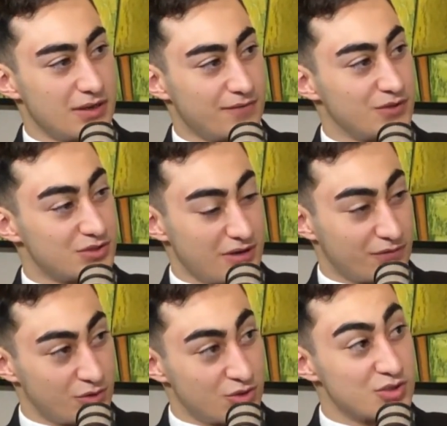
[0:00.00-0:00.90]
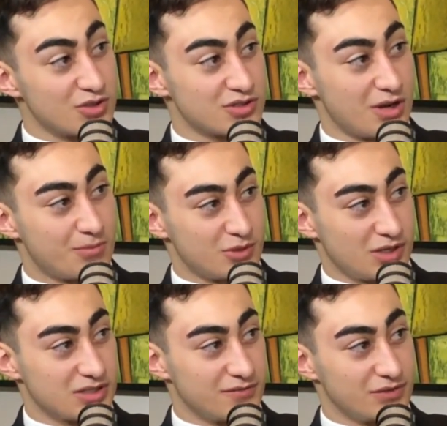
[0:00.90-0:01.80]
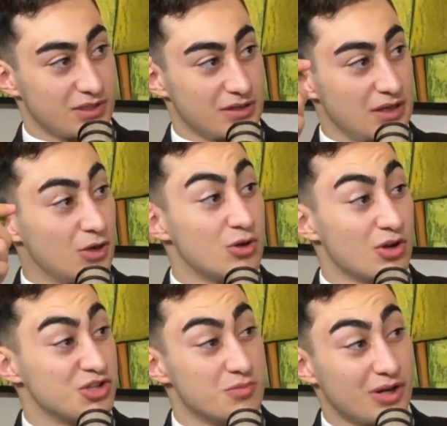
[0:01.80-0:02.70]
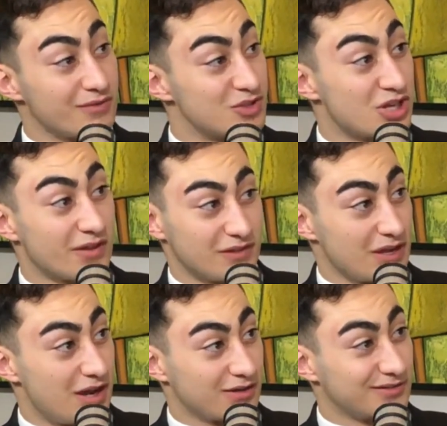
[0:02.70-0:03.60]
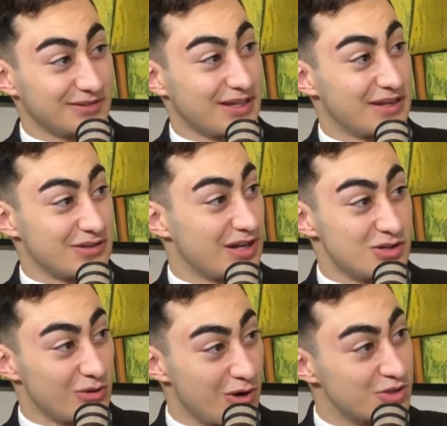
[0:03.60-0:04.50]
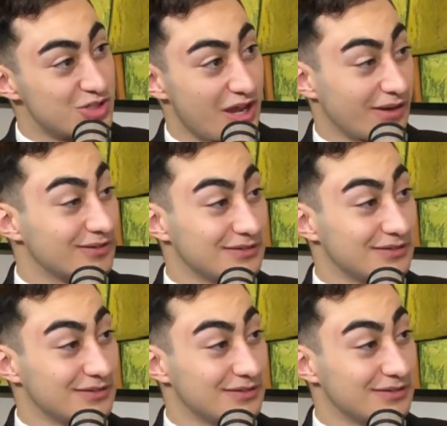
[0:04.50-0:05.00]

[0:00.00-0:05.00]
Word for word: If you use your time productively, who knows, you might even start the arc in your own state.